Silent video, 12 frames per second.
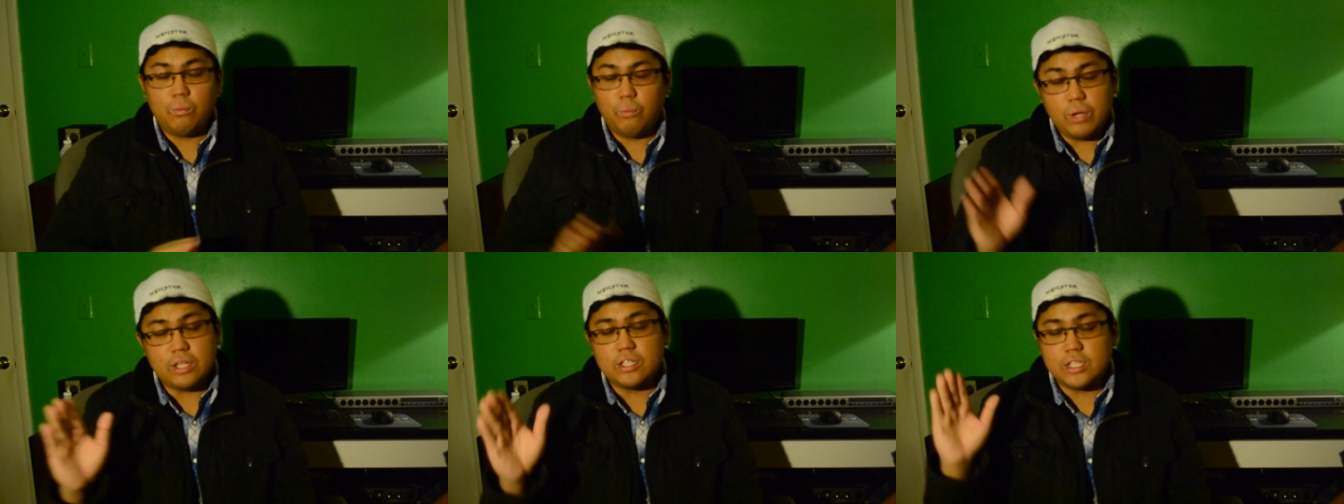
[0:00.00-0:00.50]

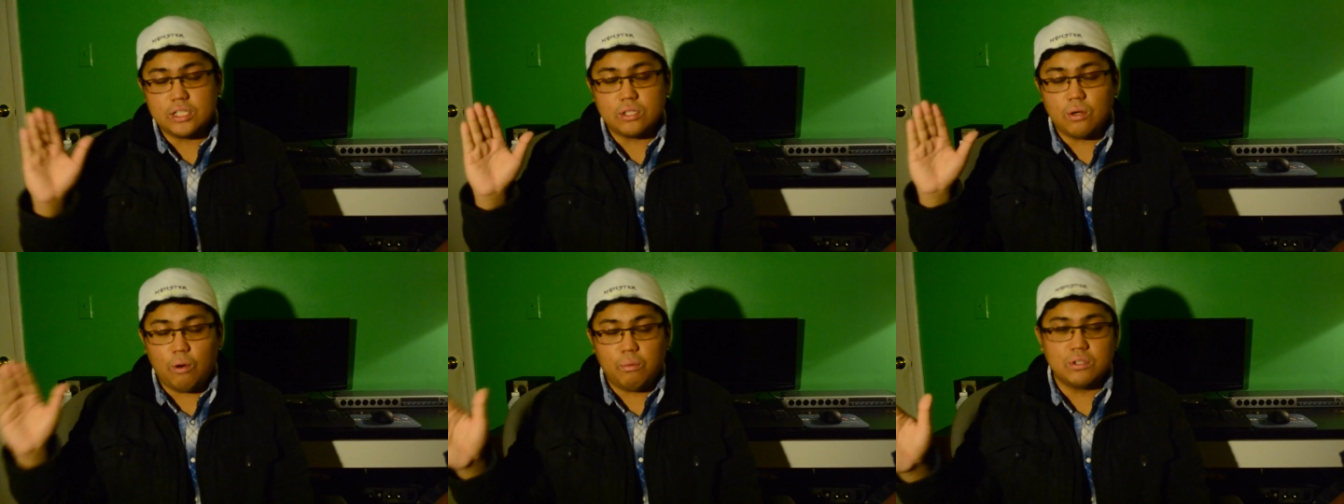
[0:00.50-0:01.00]
which is
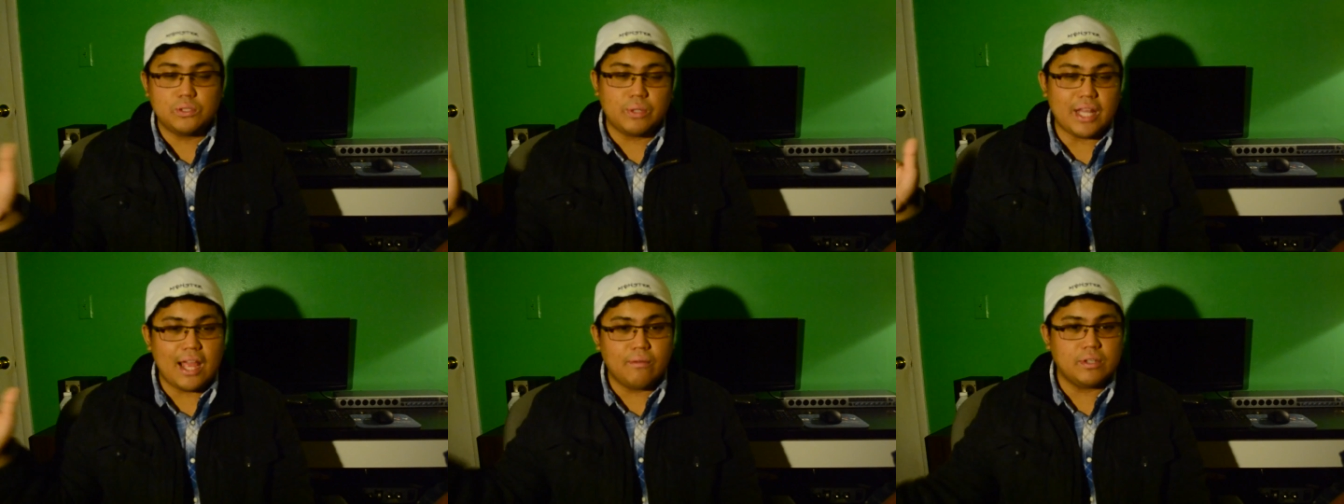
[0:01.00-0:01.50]
almost
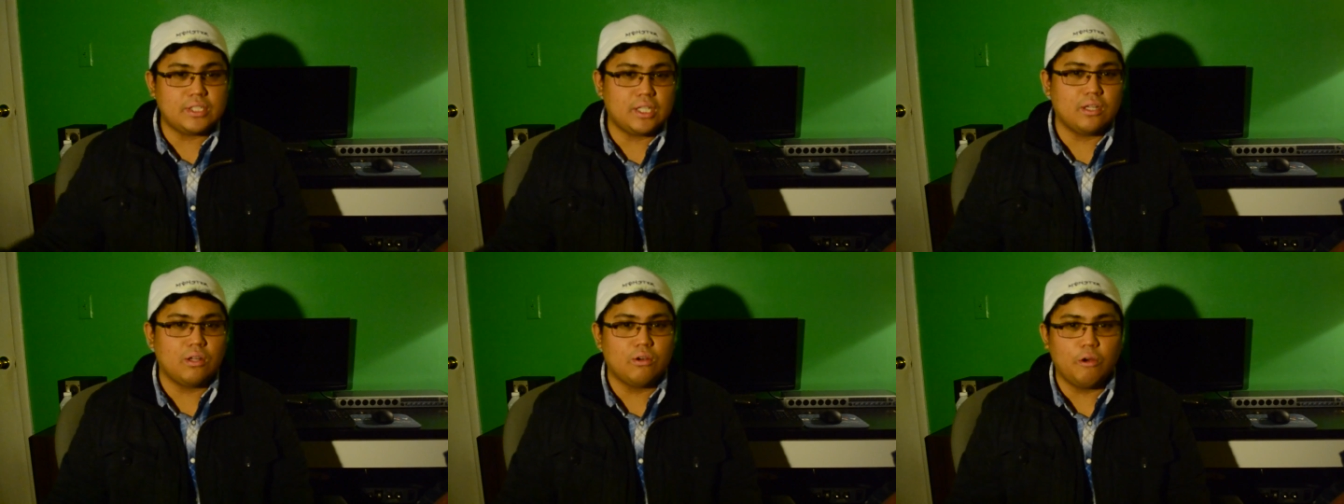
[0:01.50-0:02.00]
with every
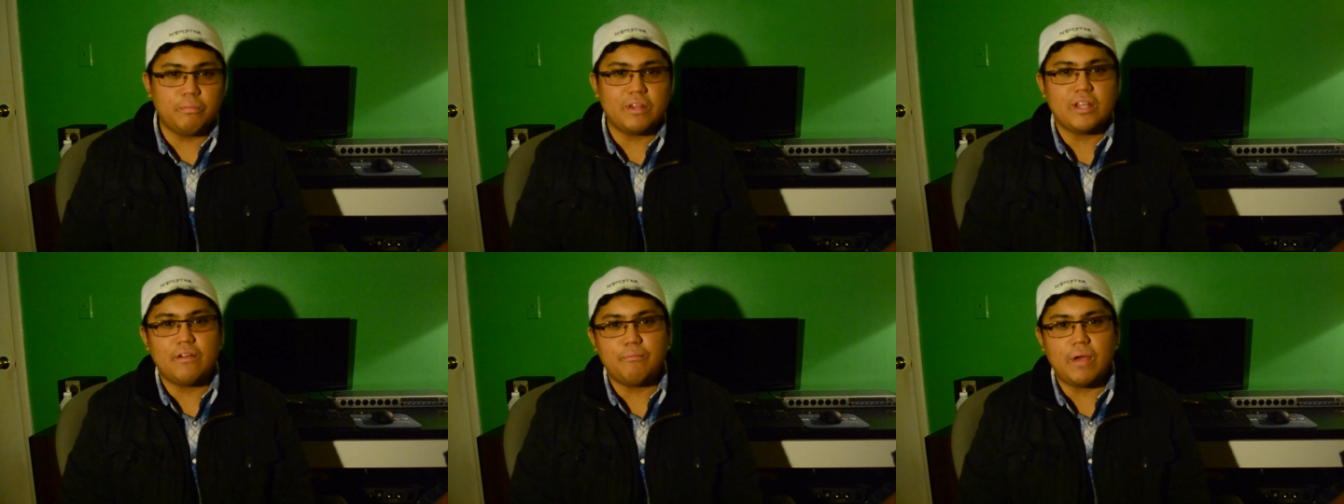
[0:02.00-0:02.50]
single group that
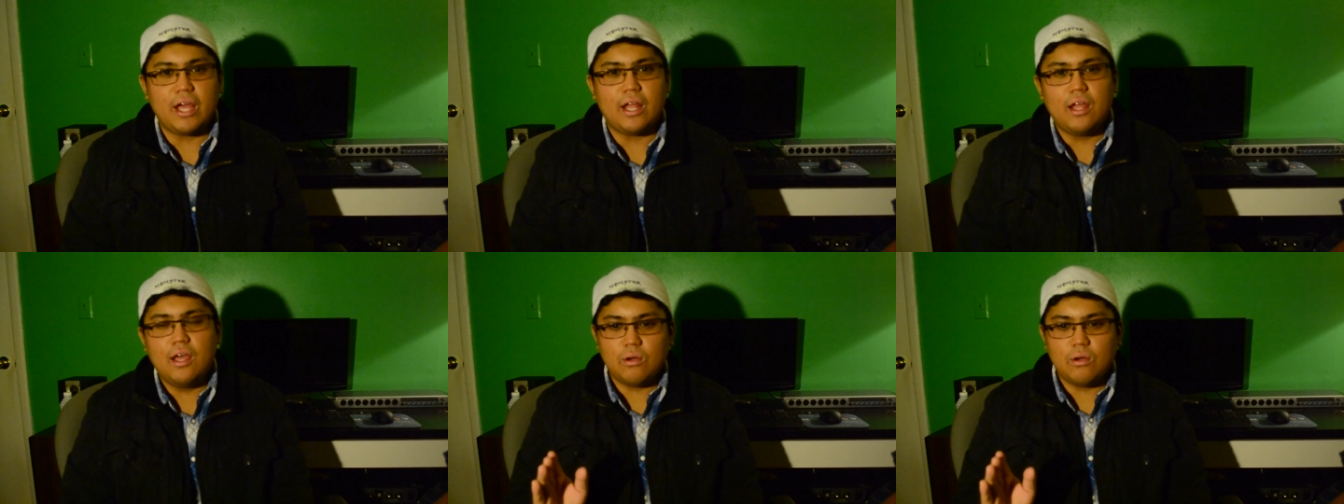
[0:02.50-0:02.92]
they've met,